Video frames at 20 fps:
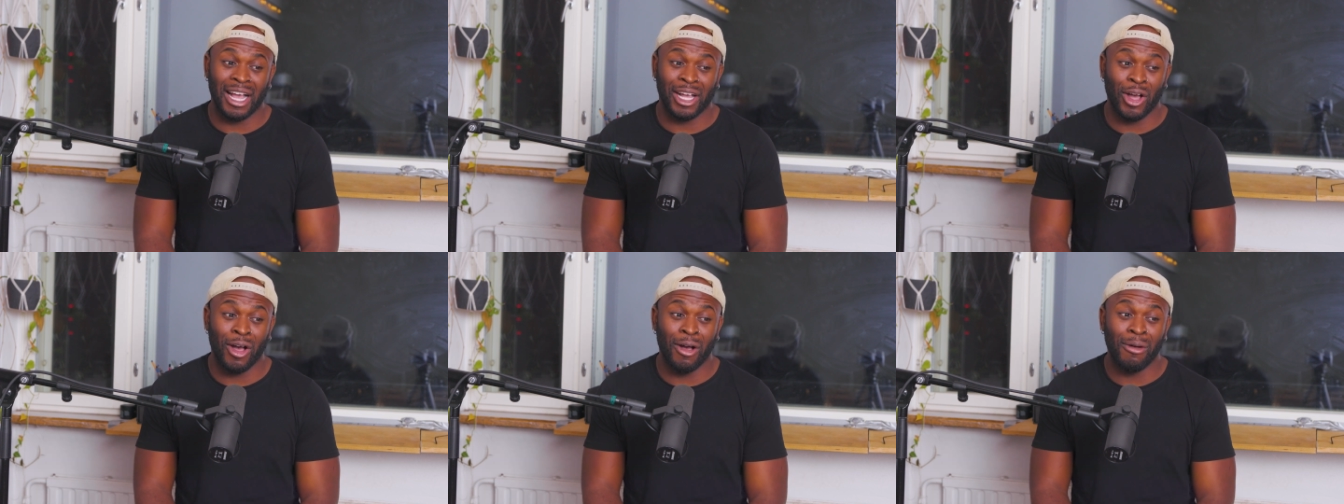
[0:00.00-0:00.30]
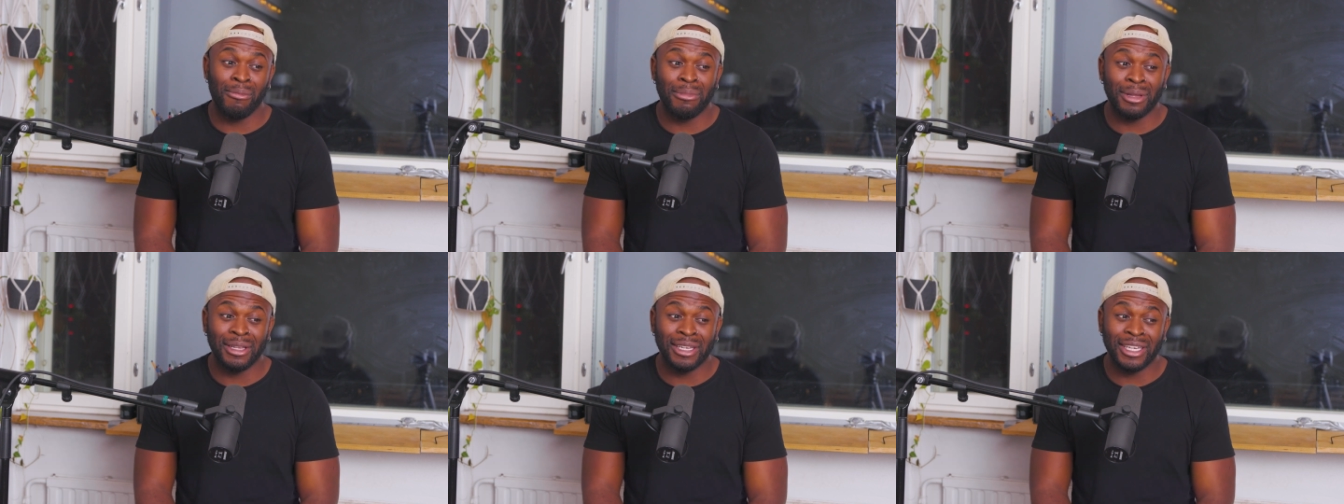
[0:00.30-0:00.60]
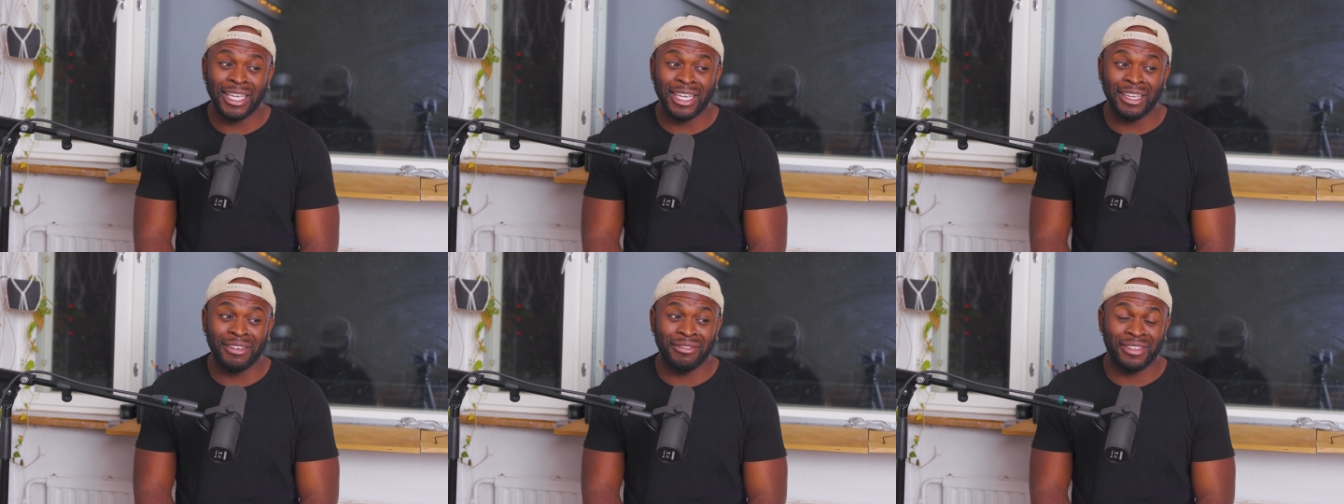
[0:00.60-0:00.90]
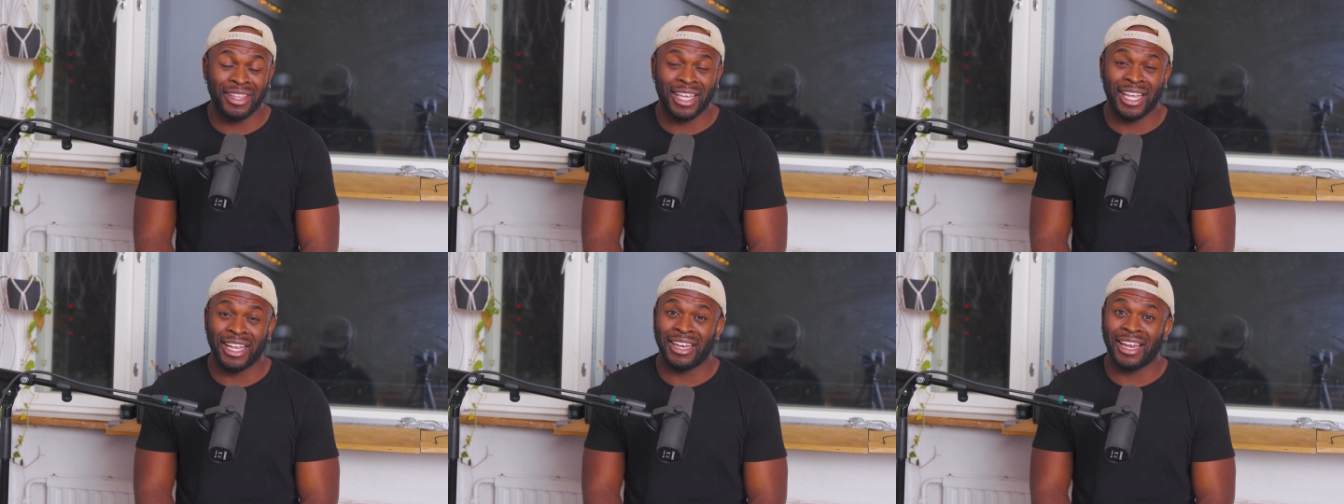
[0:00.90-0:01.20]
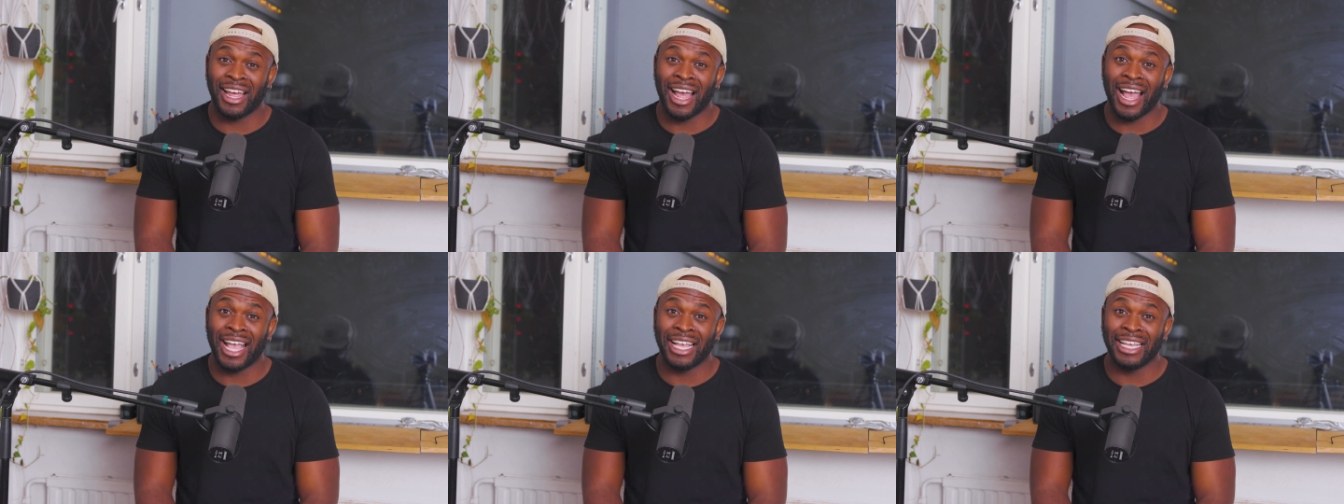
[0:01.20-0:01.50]
can't believe that
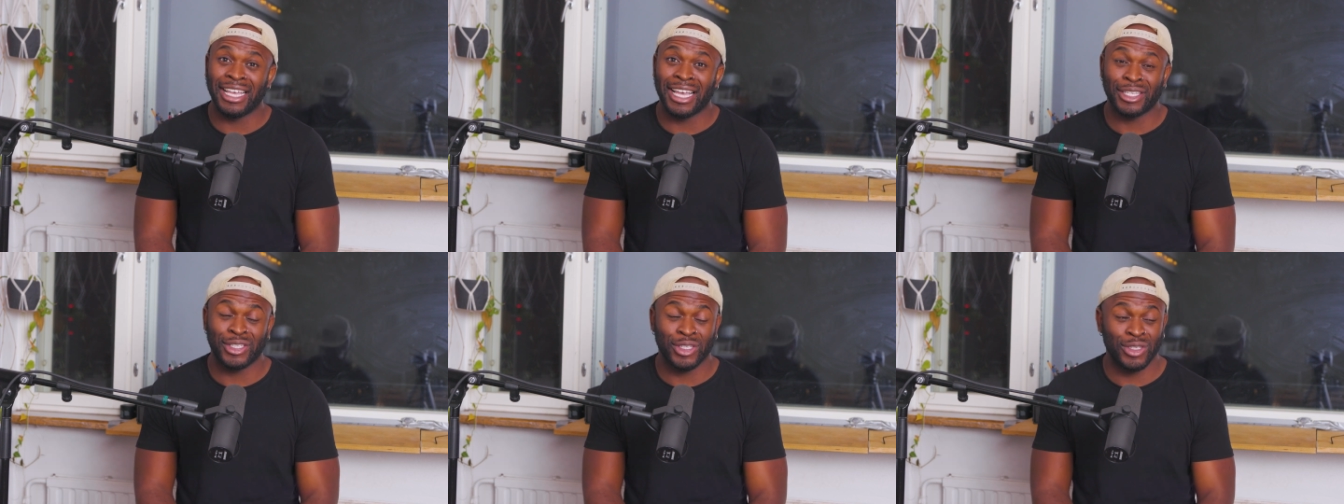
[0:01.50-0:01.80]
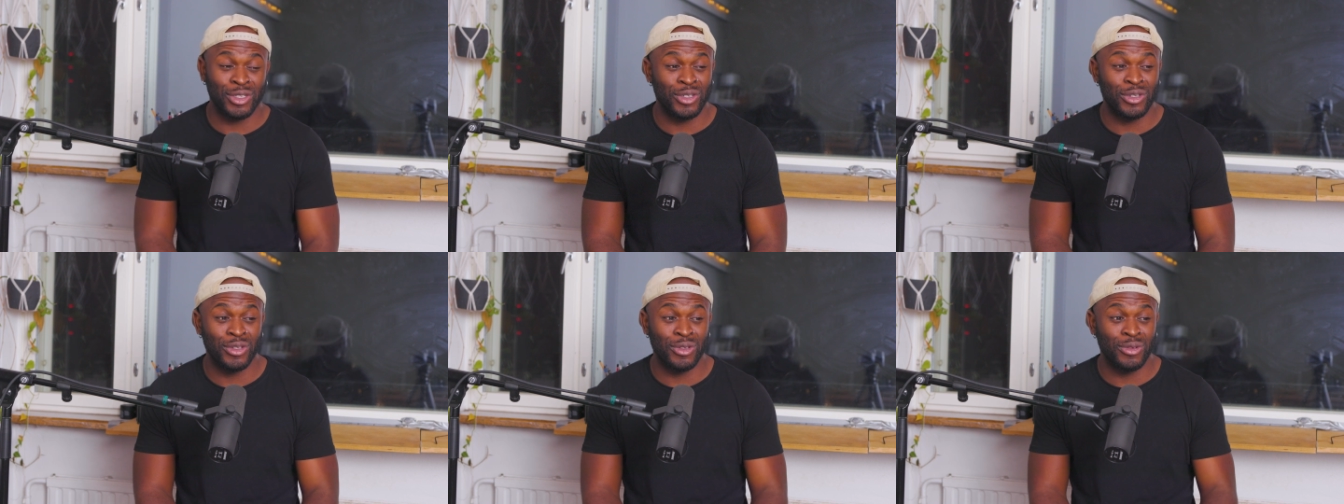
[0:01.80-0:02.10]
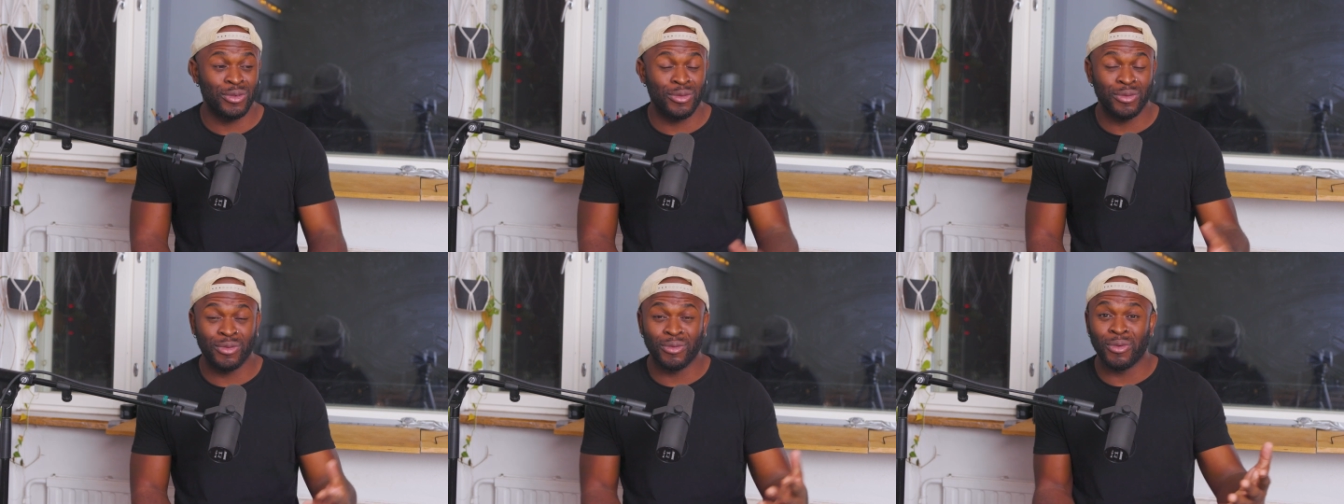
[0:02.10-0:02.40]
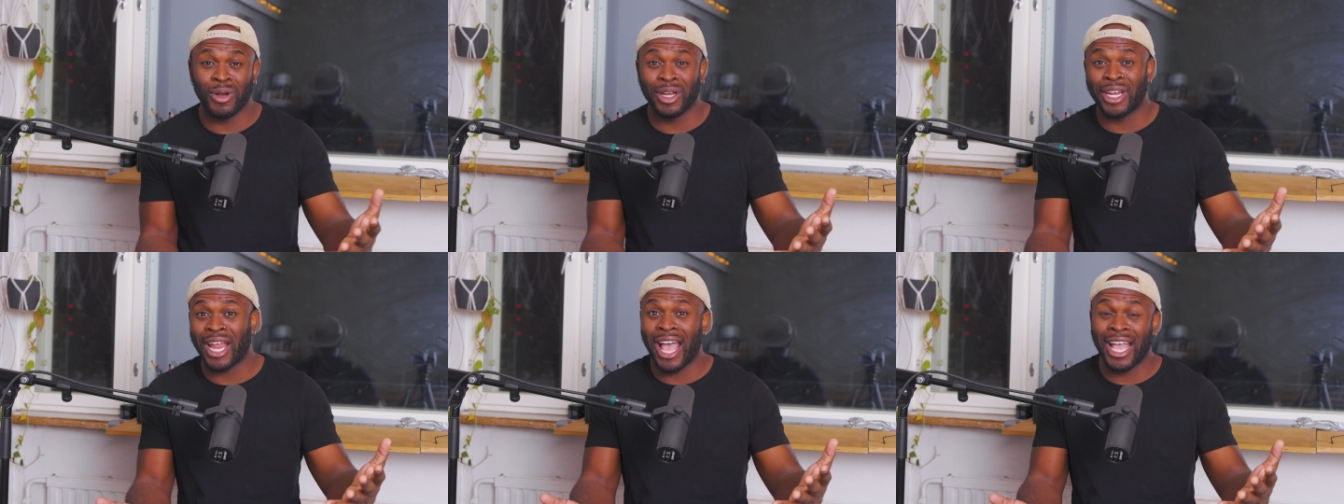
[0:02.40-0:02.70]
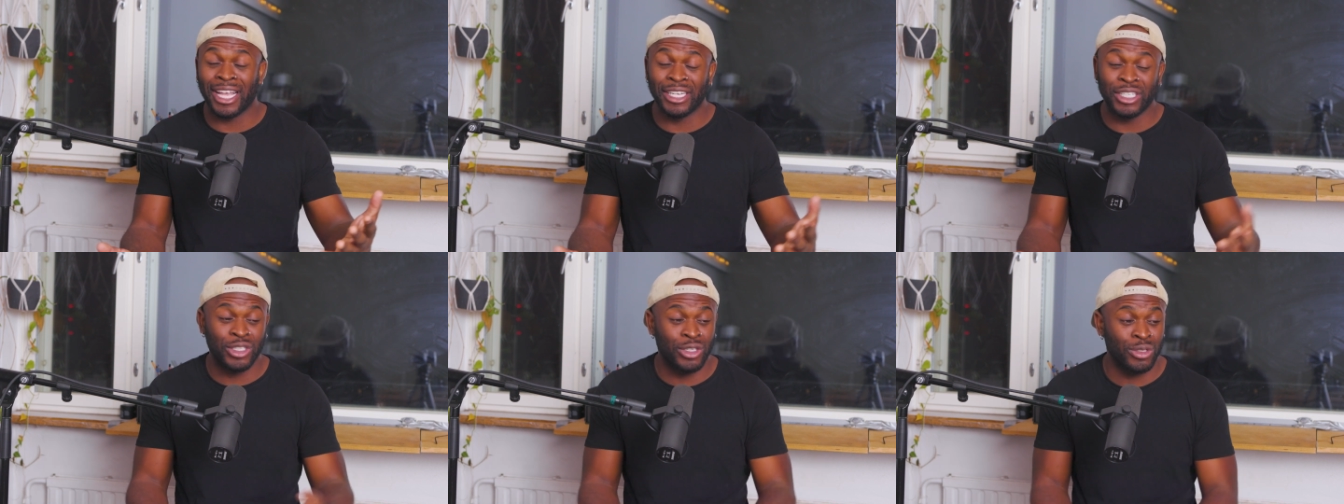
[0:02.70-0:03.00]
I get to do what
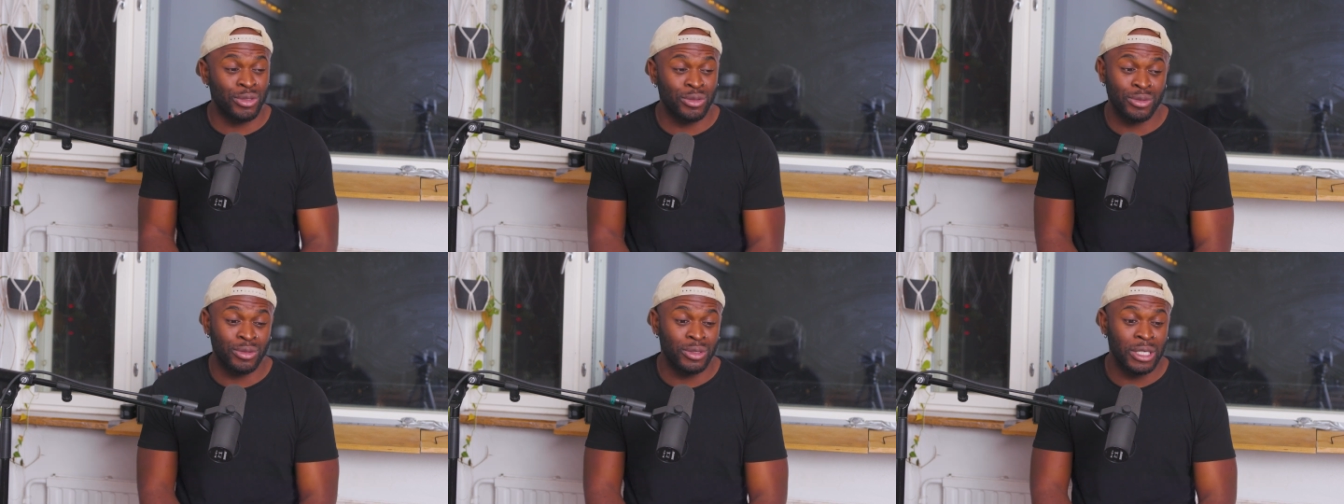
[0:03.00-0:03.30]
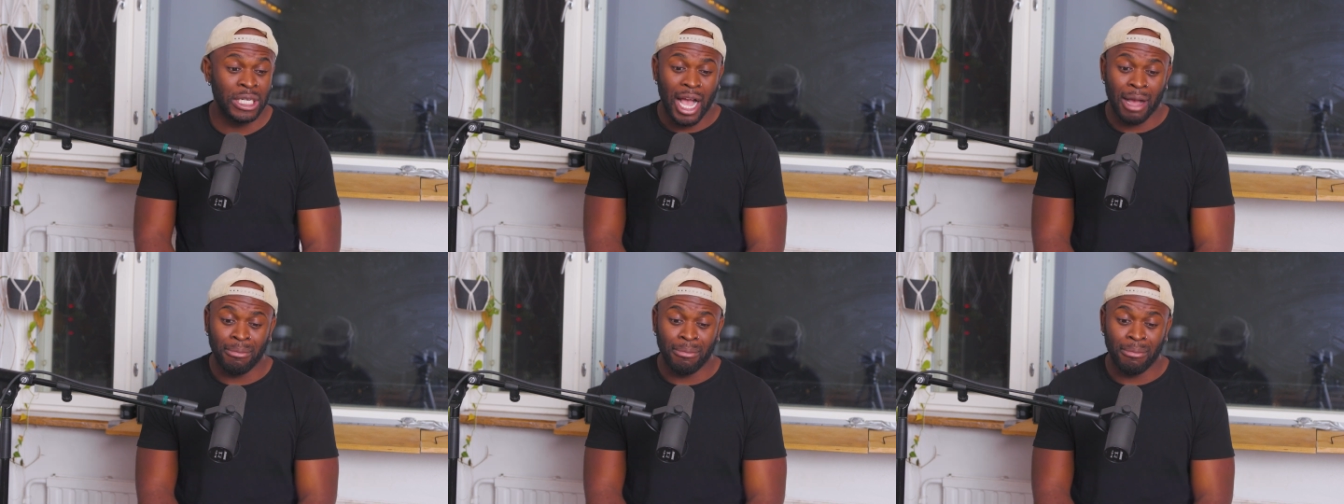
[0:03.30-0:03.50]
I do.